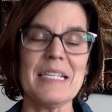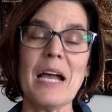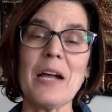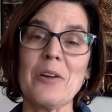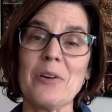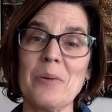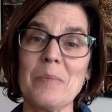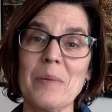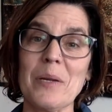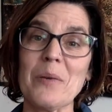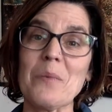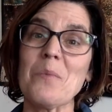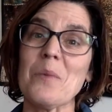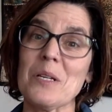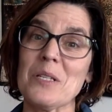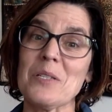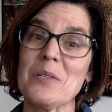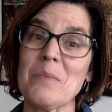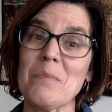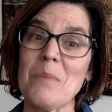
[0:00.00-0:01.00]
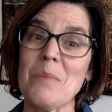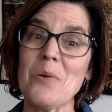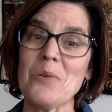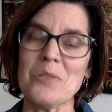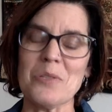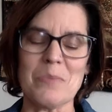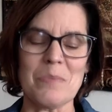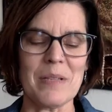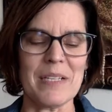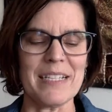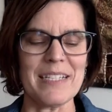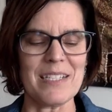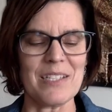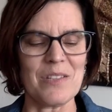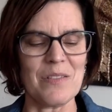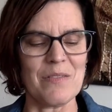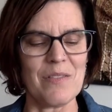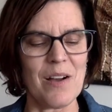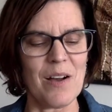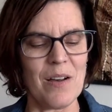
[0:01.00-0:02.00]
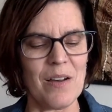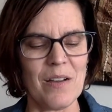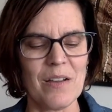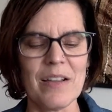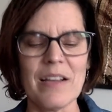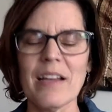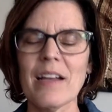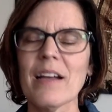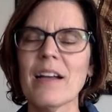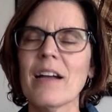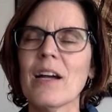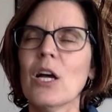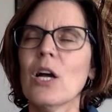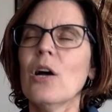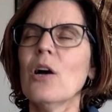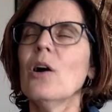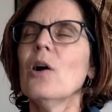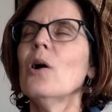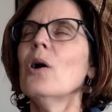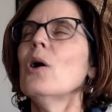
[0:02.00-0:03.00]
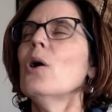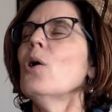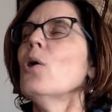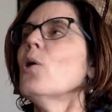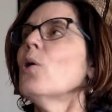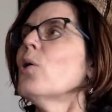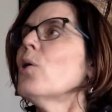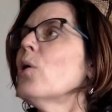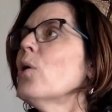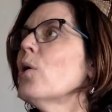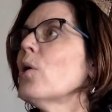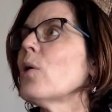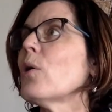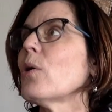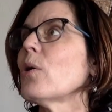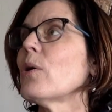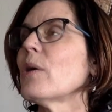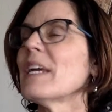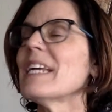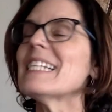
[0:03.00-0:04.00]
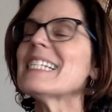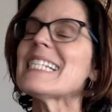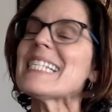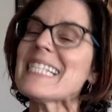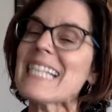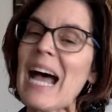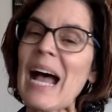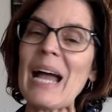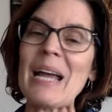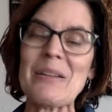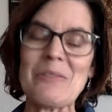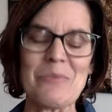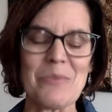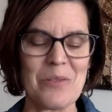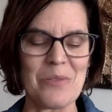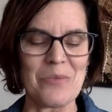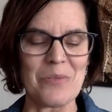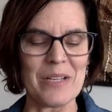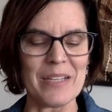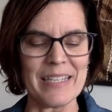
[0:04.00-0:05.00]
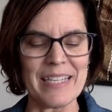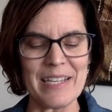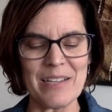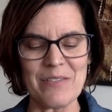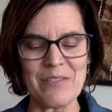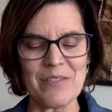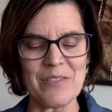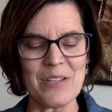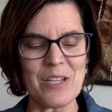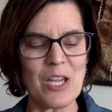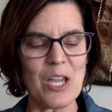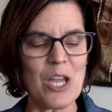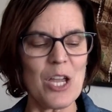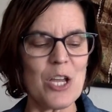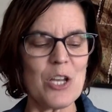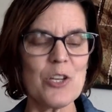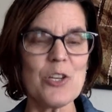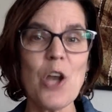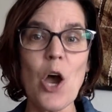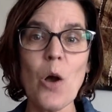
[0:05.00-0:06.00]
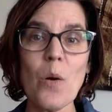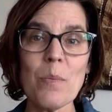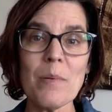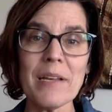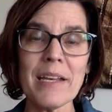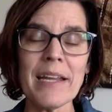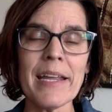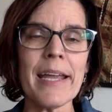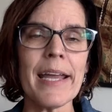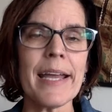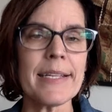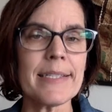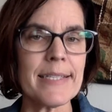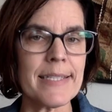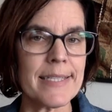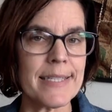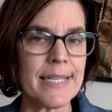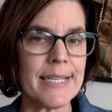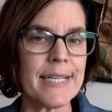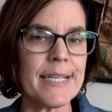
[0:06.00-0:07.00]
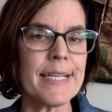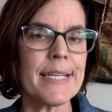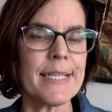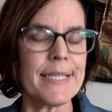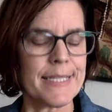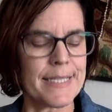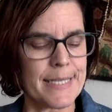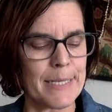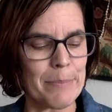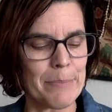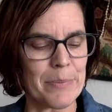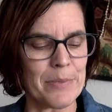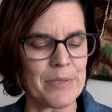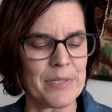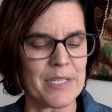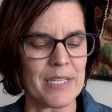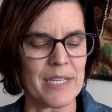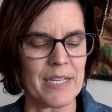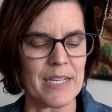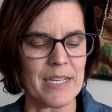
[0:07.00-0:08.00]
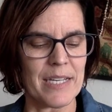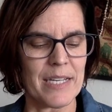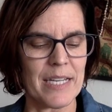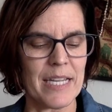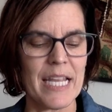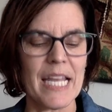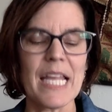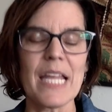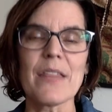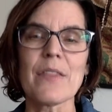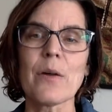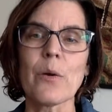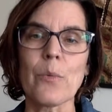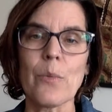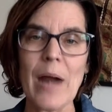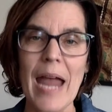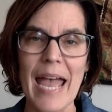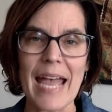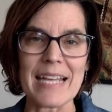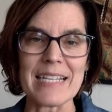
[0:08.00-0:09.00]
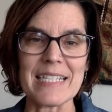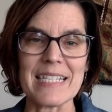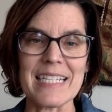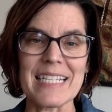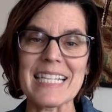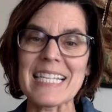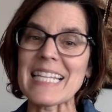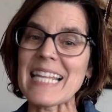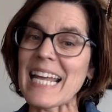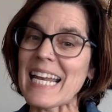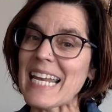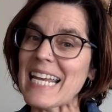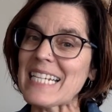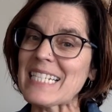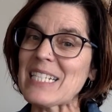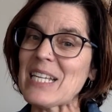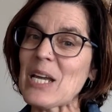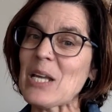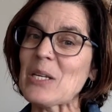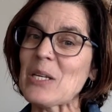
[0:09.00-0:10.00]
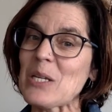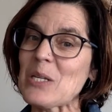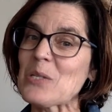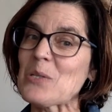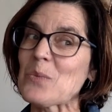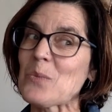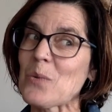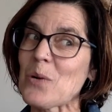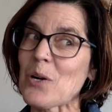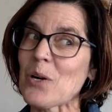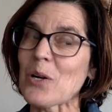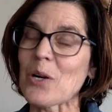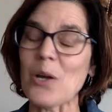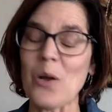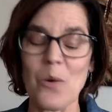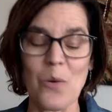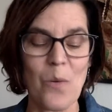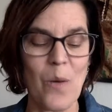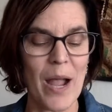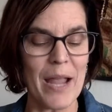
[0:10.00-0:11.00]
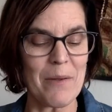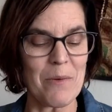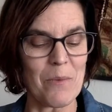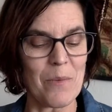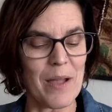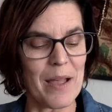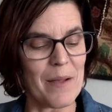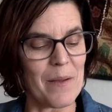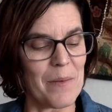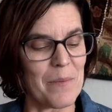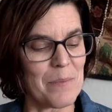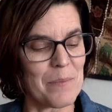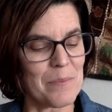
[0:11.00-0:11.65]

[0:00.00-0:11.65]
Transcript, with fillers: Zuckerman was the most pleased of all. Whew, he sighed with relief. Nobody had seen Templeton, the rat that had done his work quite well.